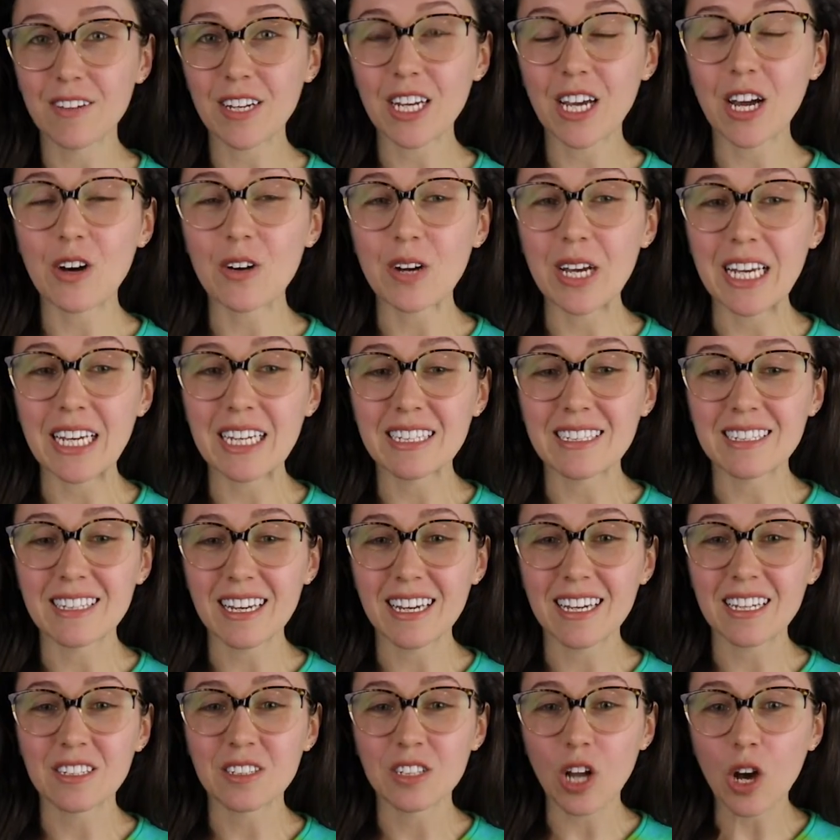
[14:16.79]
video is
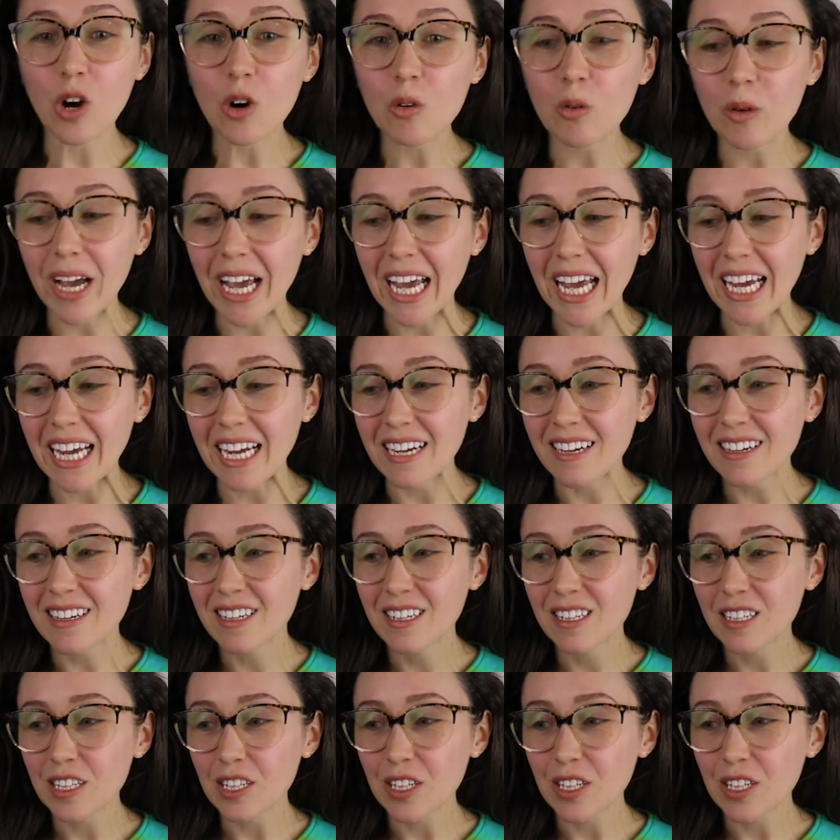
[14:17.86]
in no way,